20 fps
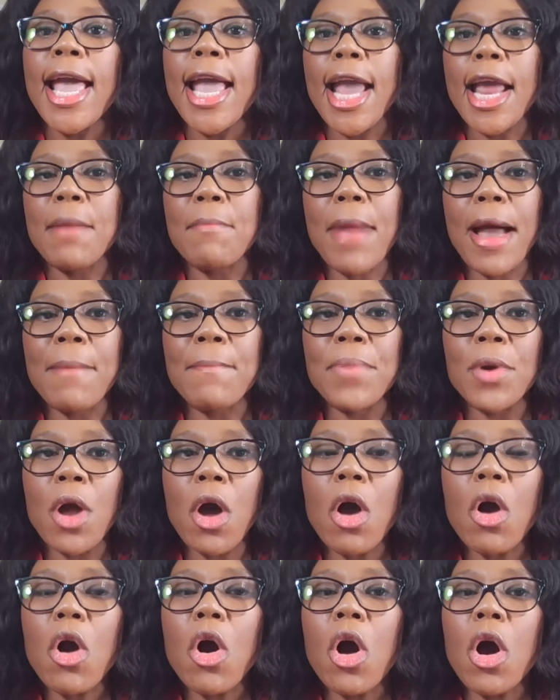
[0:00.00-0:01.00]
in my
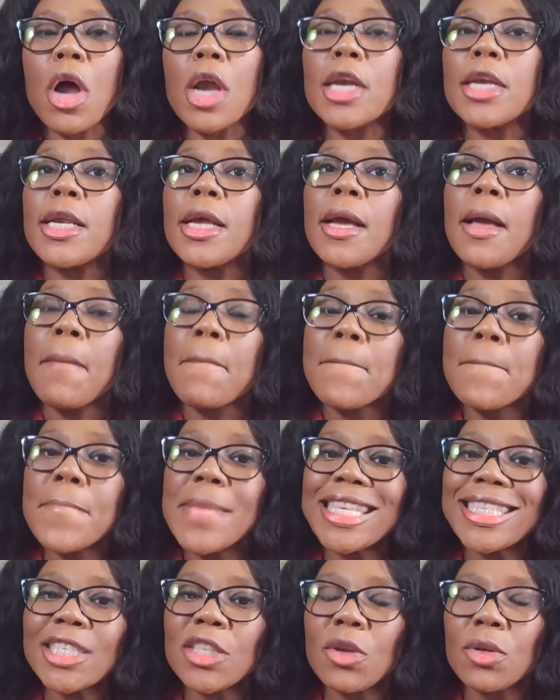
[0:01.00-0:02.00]
blog on
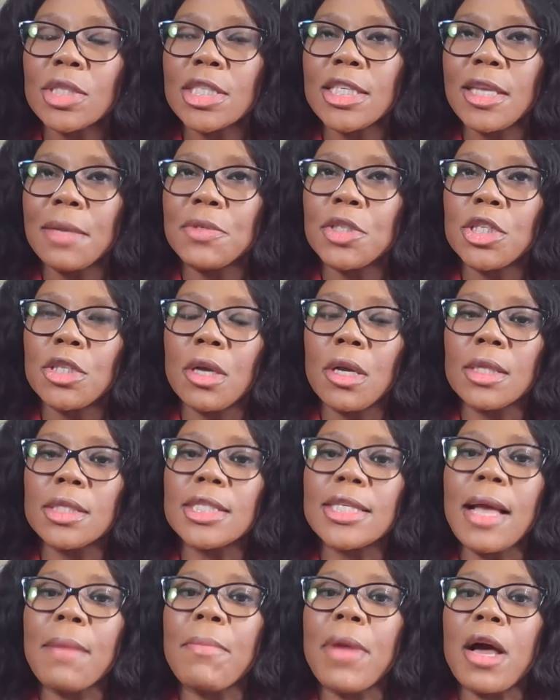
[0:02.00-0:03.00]

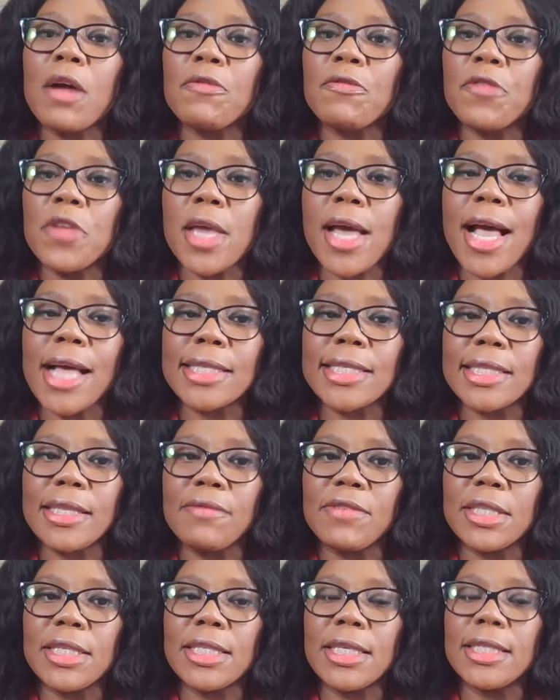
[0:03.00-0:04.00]
misconceptions about VI
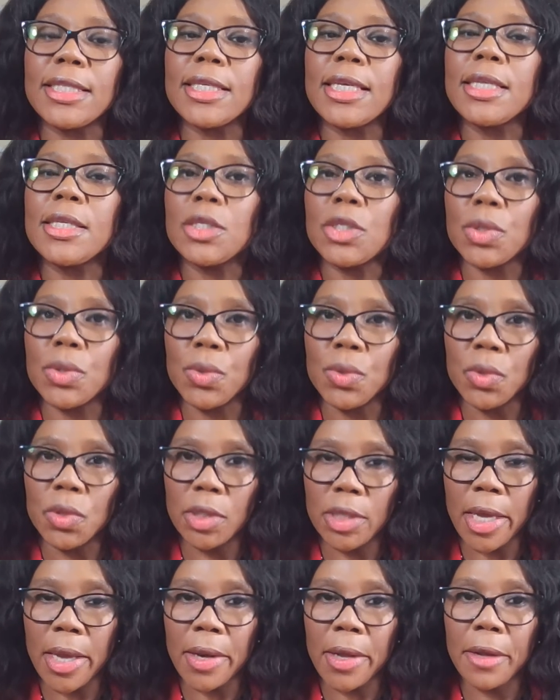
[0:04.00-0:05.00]
services in the school
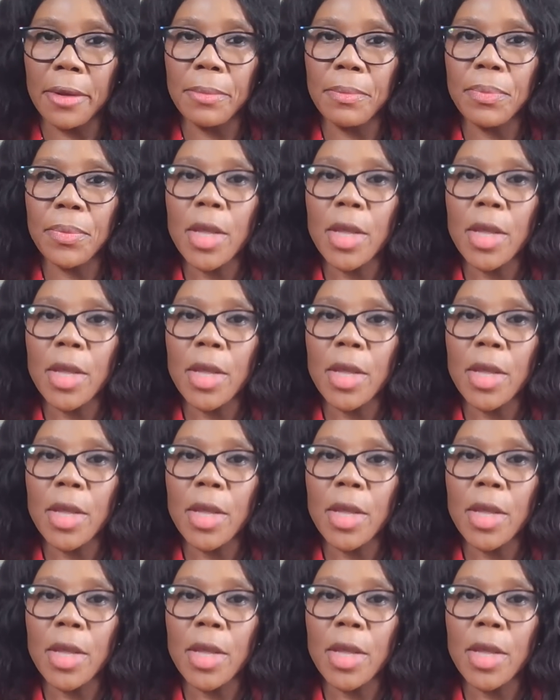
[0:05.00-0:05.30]
setting.